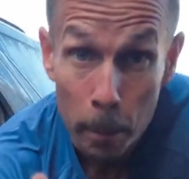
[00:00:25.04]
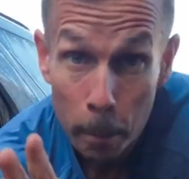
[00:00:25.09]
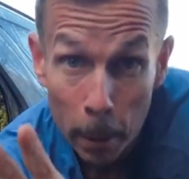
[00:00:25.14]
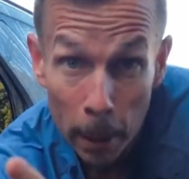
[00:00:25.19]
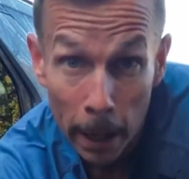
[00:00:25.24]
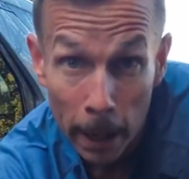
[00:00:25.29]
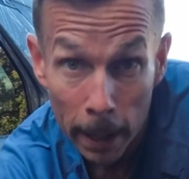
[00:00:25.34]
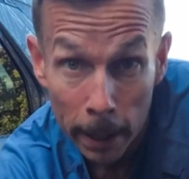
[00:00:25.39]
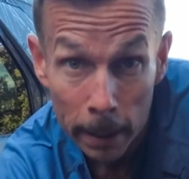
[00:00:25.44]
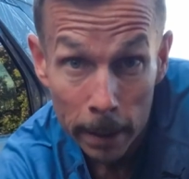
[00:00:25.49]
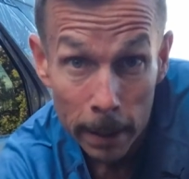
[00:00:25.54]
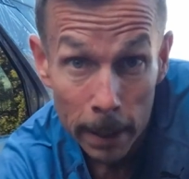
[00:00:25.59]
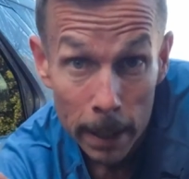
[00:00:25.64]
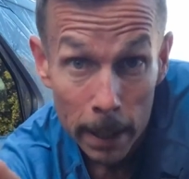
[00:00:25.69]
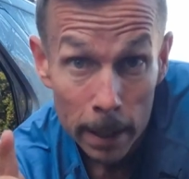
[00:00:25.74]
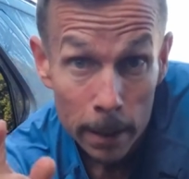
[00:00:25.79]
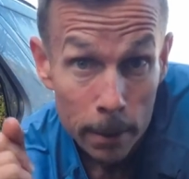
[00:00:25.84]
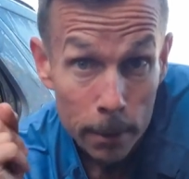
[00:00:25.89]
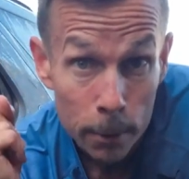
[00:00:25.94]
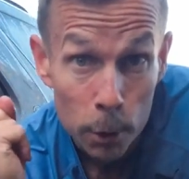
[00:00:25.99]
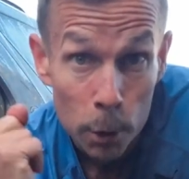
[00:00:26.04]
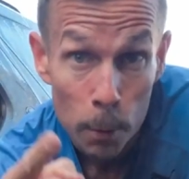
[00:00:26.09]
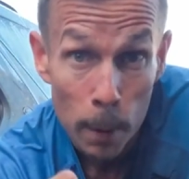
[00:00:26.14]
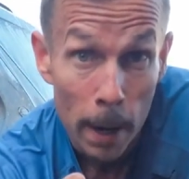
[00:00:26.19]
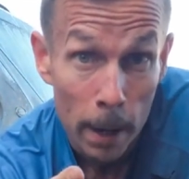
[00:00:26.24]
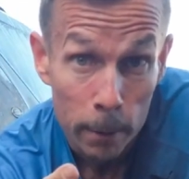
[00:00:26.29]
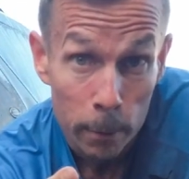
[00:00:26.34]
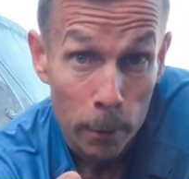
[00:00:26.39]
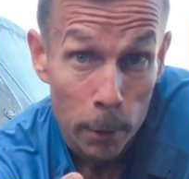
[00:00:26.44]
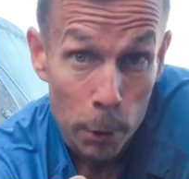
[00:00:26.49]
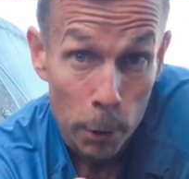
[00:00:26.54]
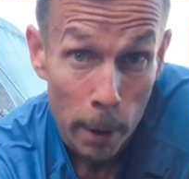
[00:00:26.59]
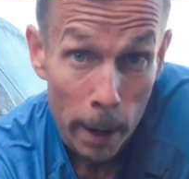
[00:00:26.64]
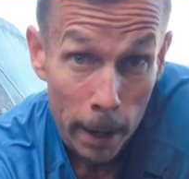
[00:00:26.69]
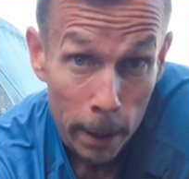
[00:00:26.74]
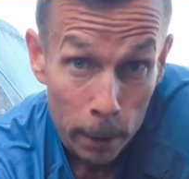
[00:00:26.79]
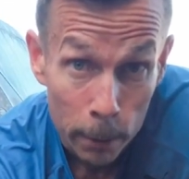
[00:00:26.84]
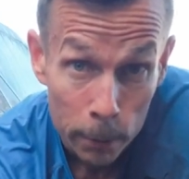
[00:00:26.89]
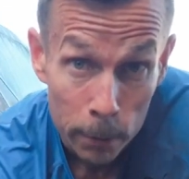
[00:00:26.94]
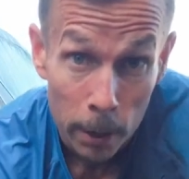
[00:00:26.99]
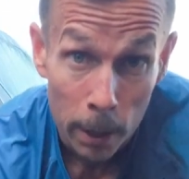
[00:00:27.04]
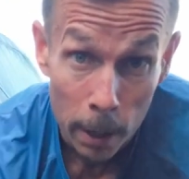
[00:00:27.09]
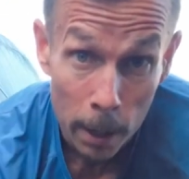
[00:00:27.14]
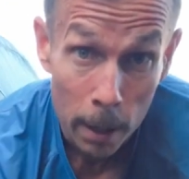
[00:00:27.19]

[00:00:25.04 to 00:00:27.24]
plan is 2 hours on the trails,